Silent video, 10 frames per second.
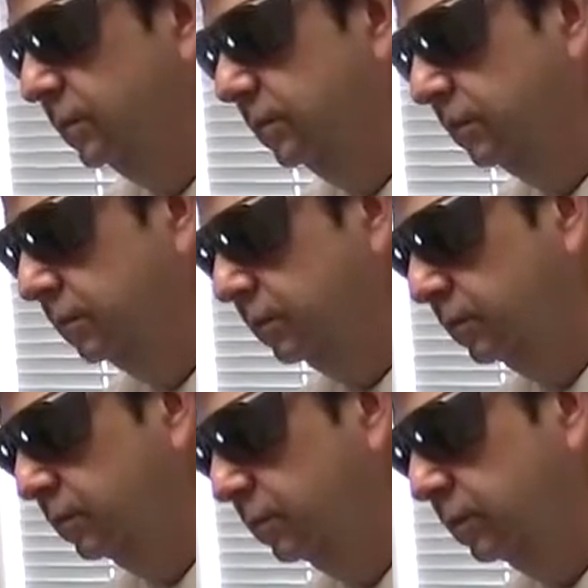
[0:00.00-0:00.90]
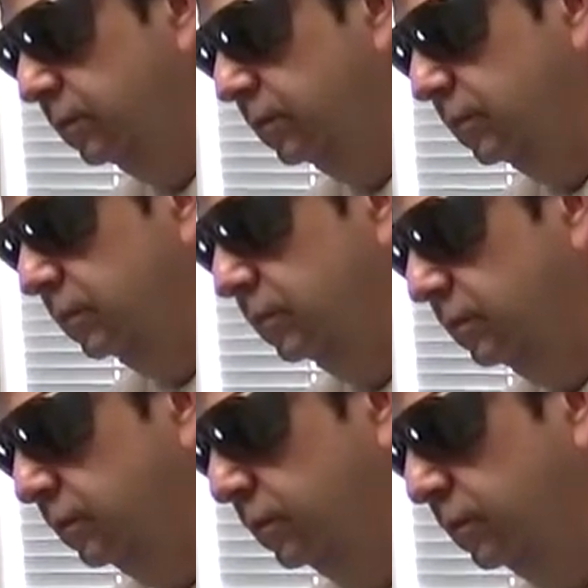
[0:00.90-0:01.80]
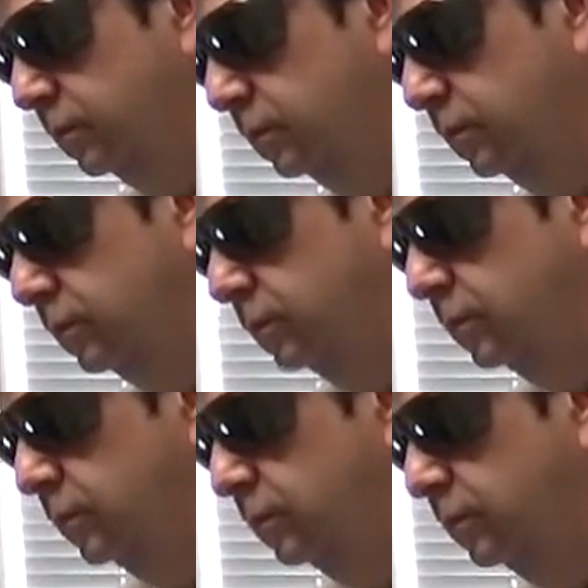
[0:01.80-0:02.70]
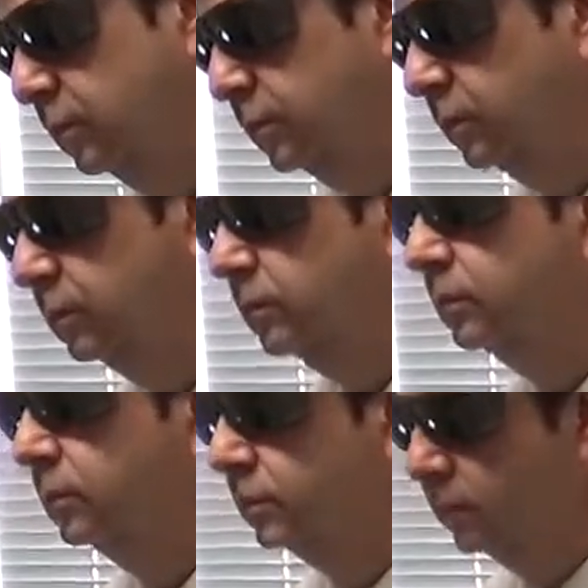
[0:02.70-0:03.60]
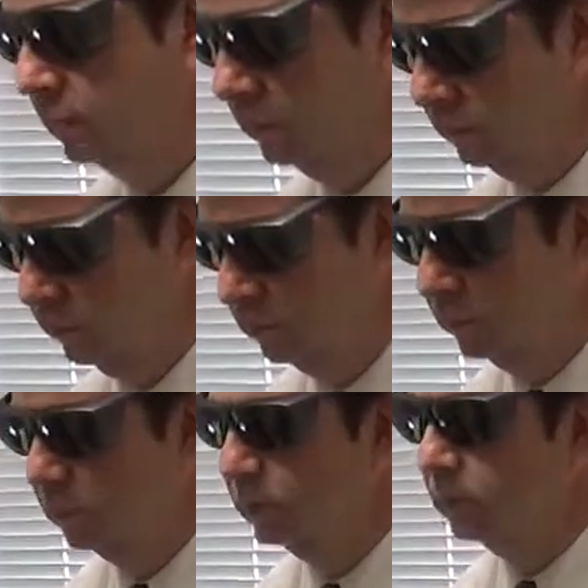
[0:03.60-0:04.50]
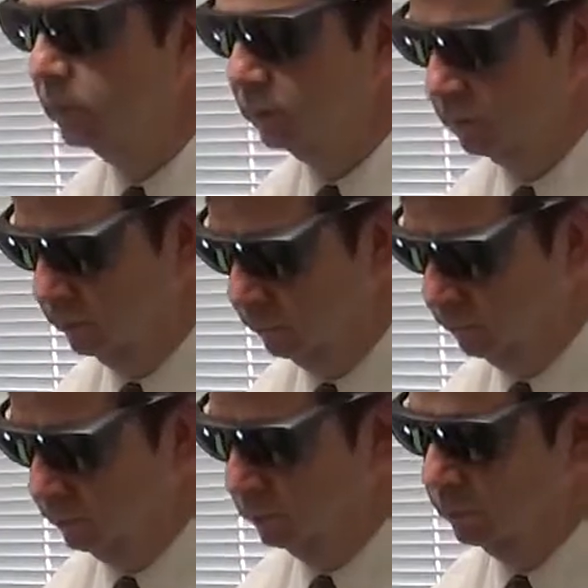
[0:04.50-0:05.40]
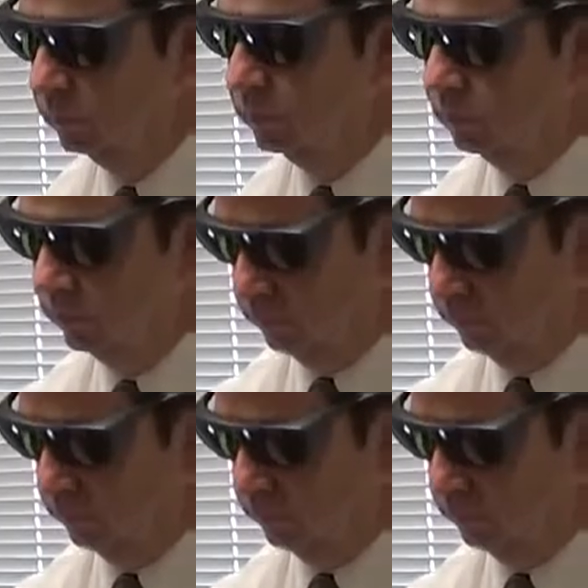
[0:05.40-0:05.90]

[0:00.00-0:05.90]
being able to sit Indian style on the floor, being able to cross my legs comfortably.